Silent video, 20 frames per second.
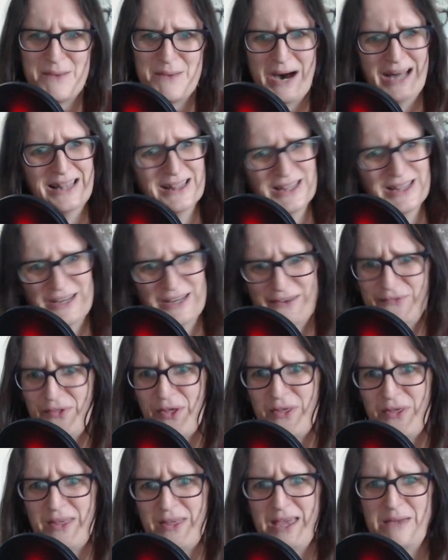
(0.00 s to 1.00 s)
I love the
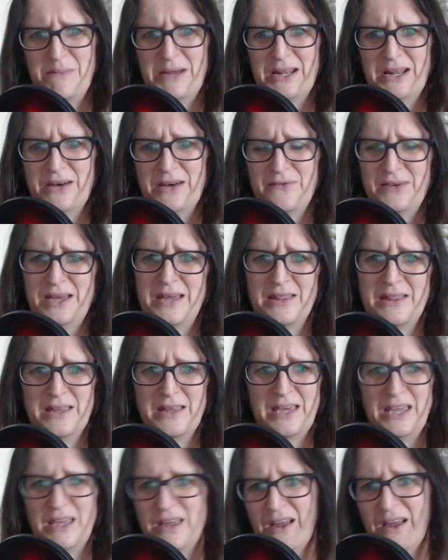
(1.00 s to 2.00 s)
theming of it.
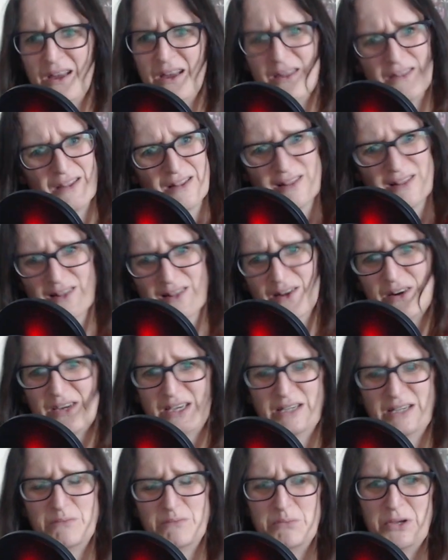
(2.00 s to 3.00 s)
The look
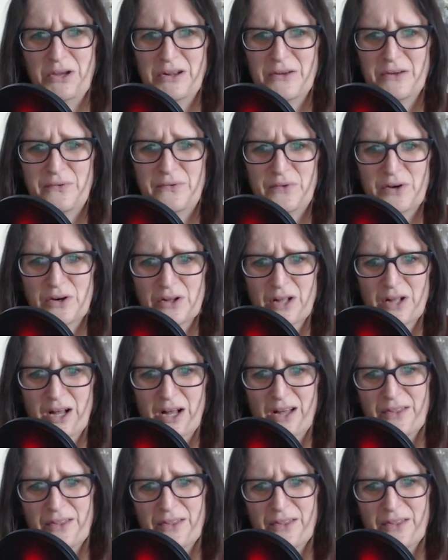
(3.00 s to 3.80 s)
is beautiful.